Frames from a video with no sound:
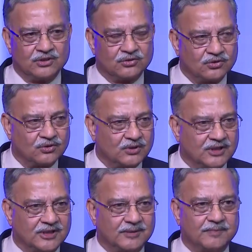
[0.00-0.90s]

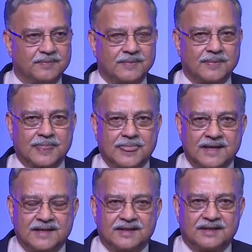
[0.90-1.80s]
So,
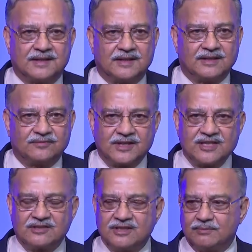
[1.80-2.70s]
as far
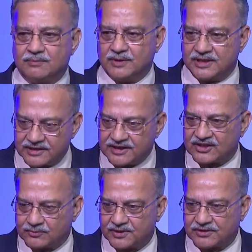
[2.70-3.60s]
as the military
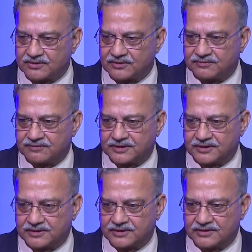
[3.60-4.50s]
aspect of
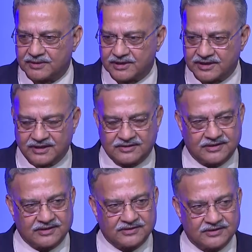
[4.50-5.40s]
cyber attacks
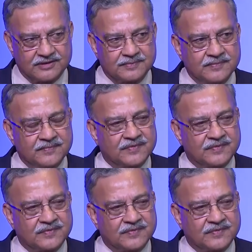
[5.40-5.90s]
are concerned,